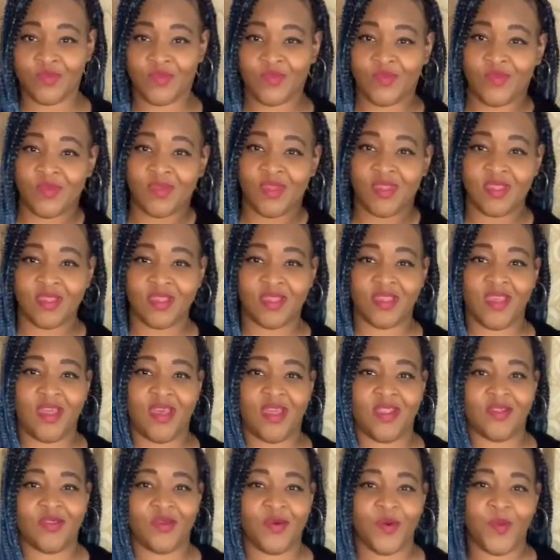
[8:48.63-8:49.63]
It's got
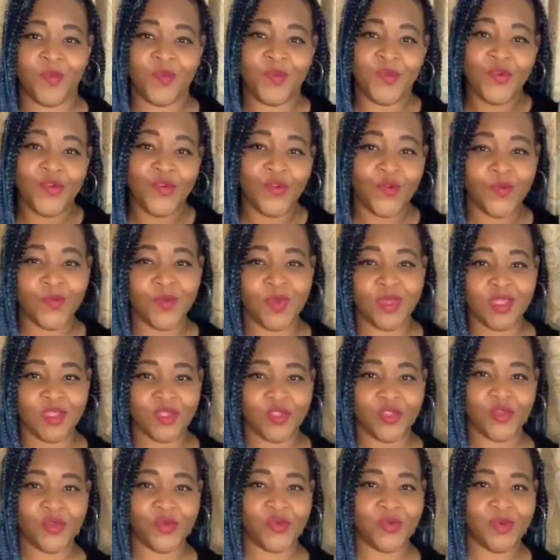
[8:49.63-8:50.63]
a little movement
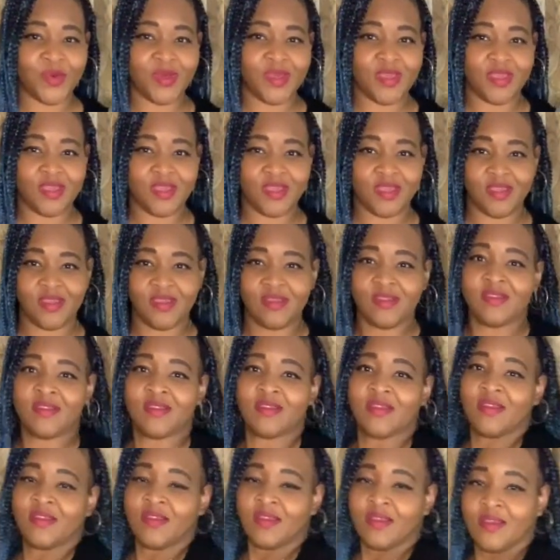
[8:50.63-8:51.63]
to it.
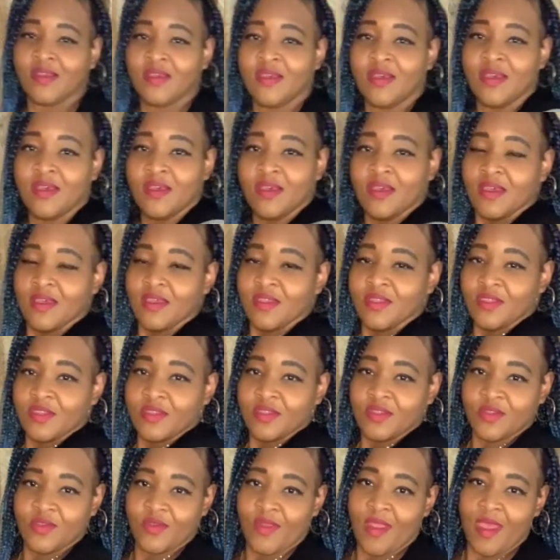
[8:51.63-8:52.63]
The
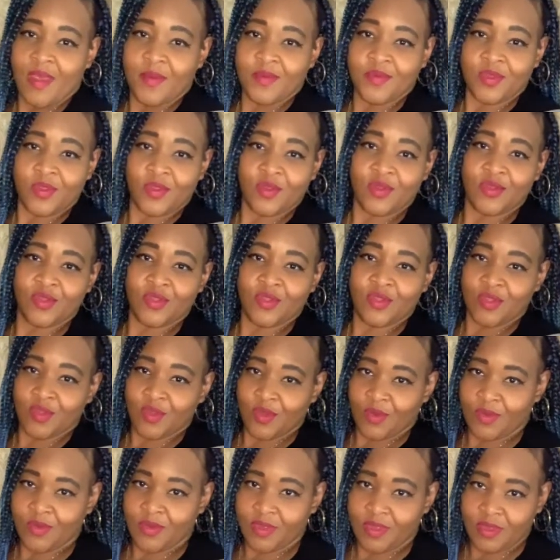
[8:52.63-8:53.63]
straps are
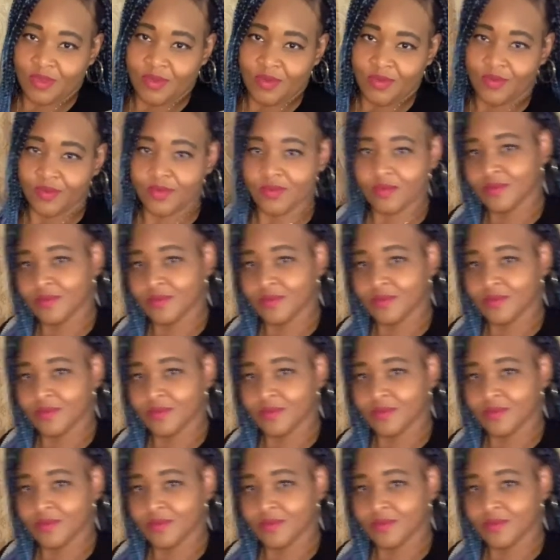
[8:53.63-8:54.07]
so cute.